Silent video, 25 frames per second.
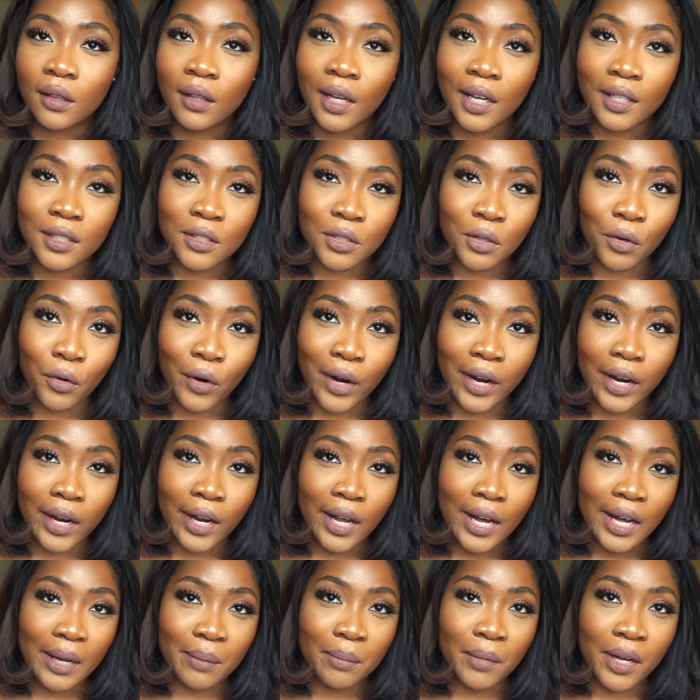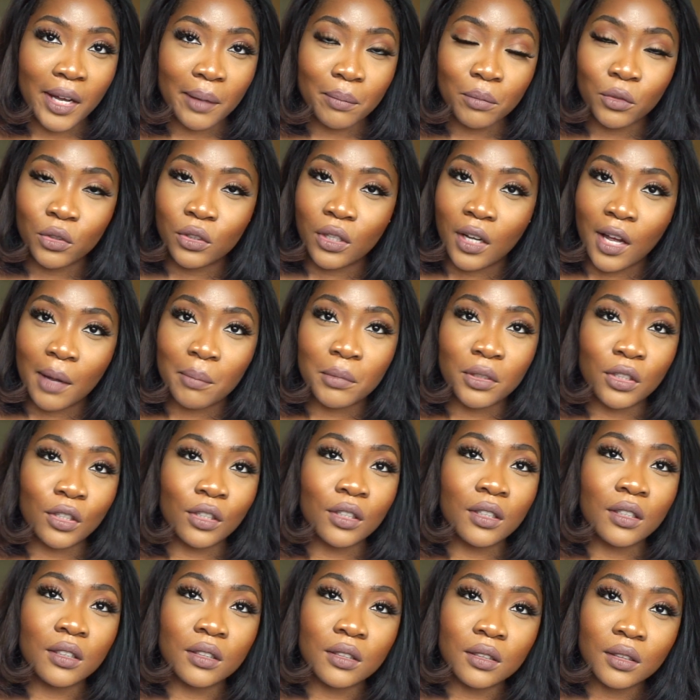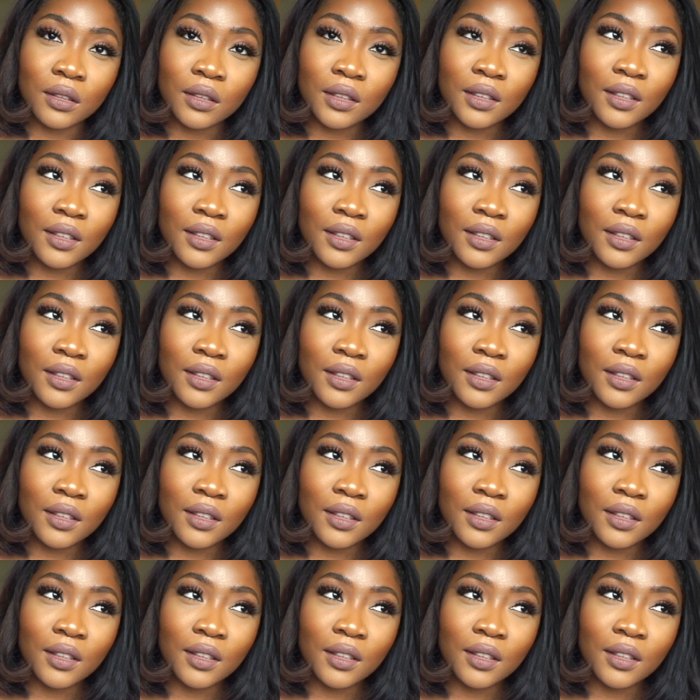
that's great. I'm good.